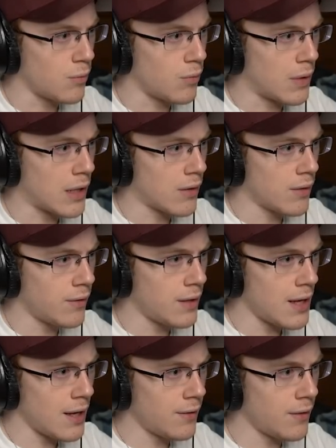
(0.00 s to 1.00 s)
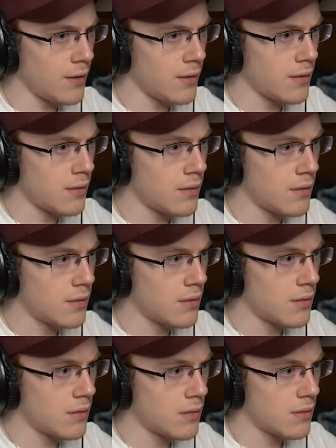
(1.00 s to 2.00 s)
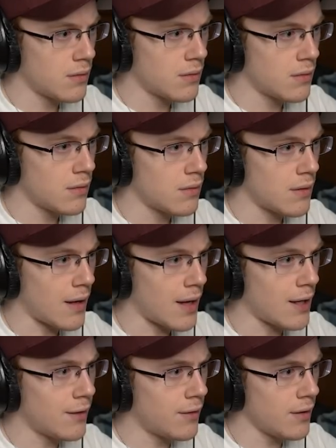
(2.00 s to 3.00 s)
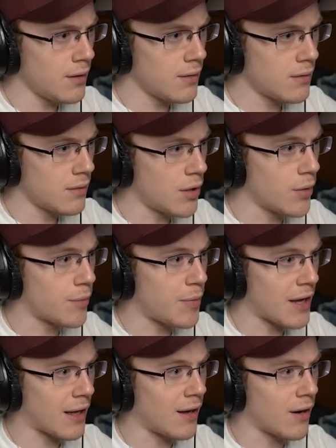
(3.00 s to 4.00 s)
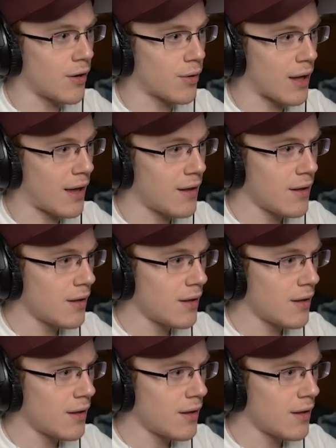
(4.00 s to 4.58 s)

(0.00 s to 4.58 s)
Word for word: Where is the exit? Exit? Oh, it's back here. Okay.